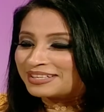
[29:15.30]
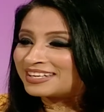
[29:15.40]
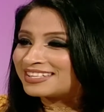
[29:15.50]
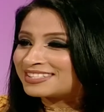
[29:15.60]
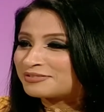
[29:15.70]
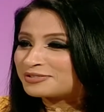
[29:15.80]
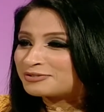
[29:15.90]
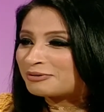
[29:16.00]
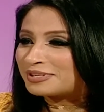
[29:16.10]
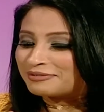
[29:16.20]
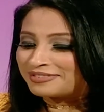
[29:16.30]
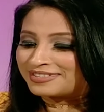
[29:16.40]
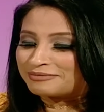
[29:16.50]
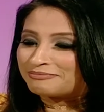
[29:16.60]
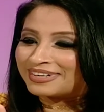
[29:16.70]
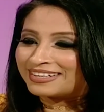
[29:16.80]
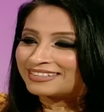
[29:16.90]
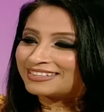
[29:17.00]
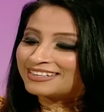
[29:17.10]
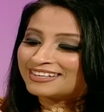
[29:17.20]
Yes, I was so nervous. My
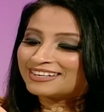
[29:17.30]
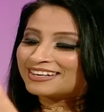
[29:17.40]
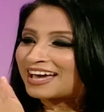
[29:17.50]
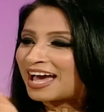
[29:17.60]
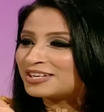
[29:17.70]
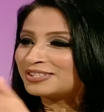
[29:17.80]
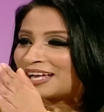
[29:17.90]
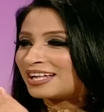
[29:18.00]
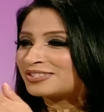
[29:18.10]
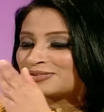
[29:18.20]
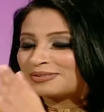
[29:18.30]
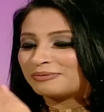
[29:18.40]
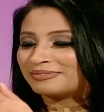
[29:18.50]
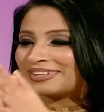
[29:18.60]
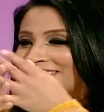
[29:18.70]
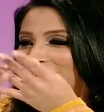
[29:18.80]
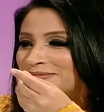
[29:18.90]
hands, they were like...